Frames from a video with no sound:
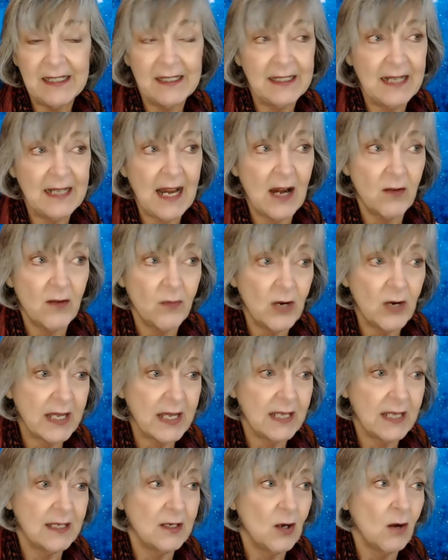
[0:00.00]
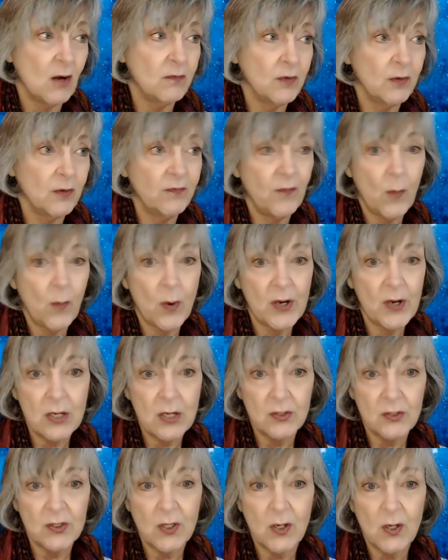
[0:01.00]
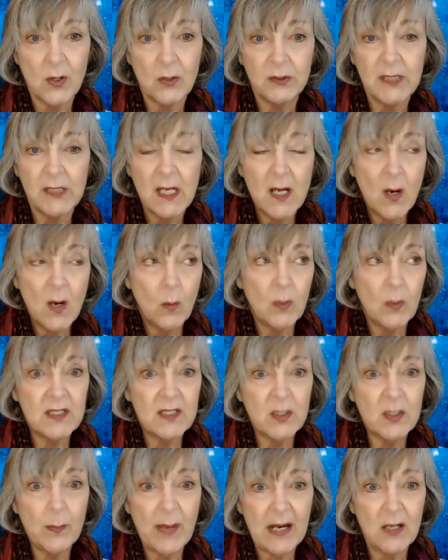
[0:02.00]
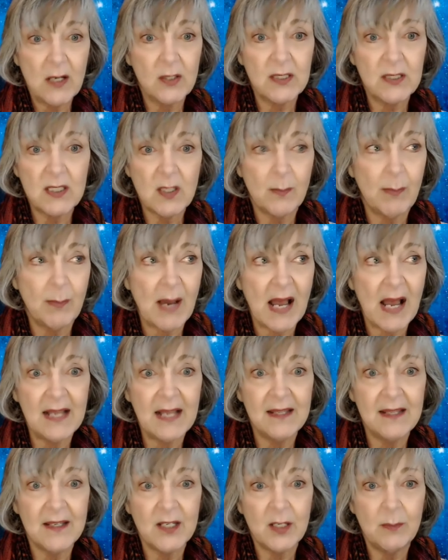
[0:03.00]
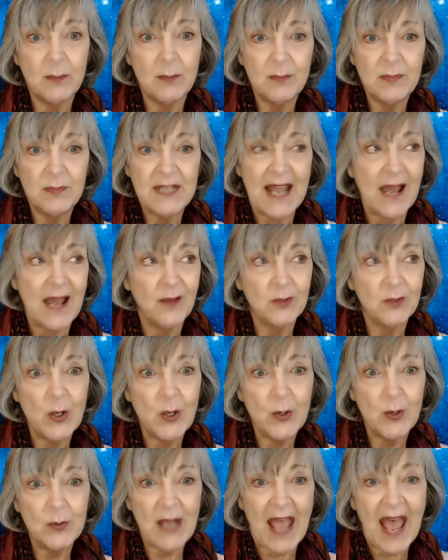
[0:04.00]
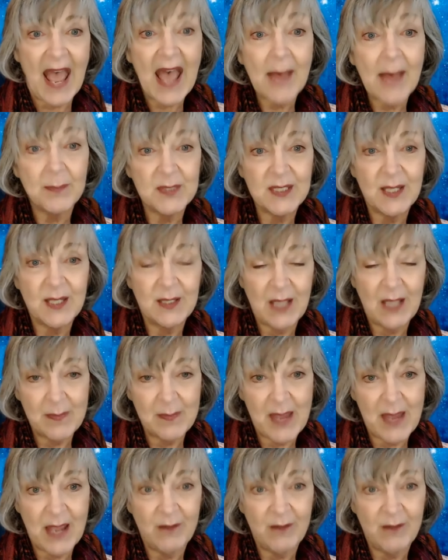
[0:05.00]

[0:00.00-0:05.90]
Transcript: and every kid over 4 years old wants the parents to buy them download apps that they pay